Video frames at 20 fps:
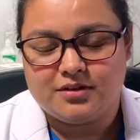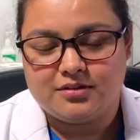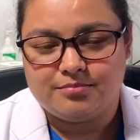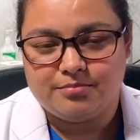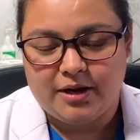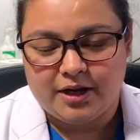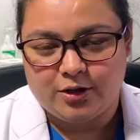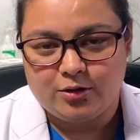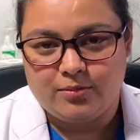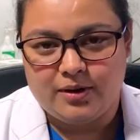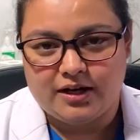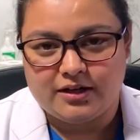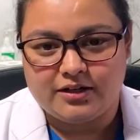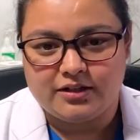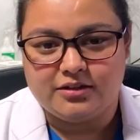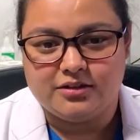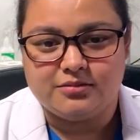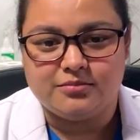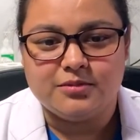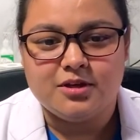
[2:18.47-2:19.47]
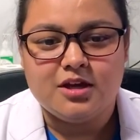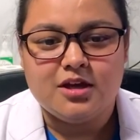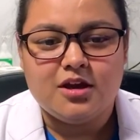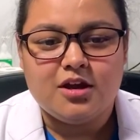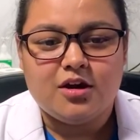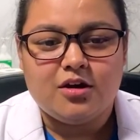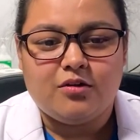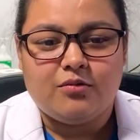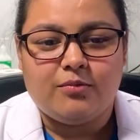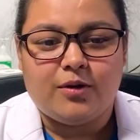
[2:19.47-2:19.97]
mycobacterium
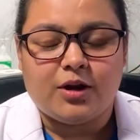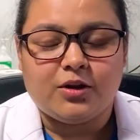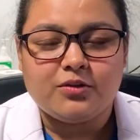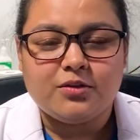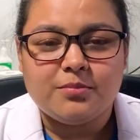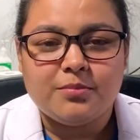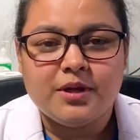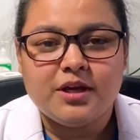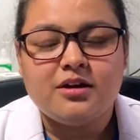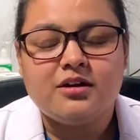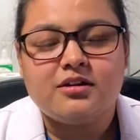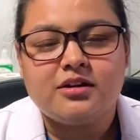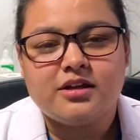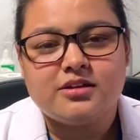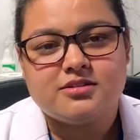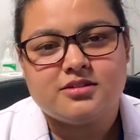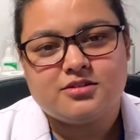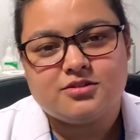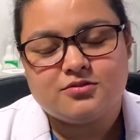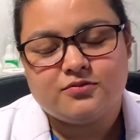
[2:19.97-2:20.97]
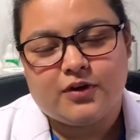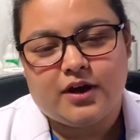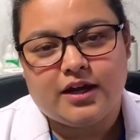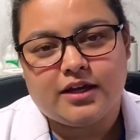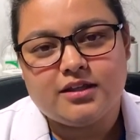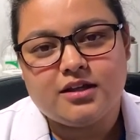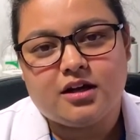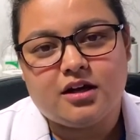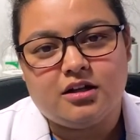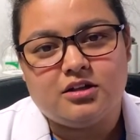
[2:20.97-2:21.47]
one of the bigger reasons
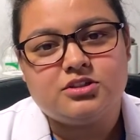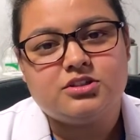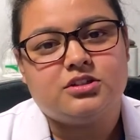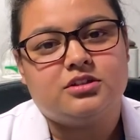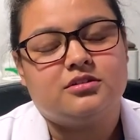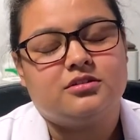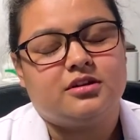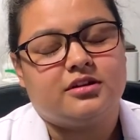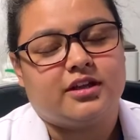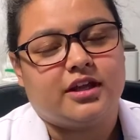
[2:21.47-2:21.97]
why the culture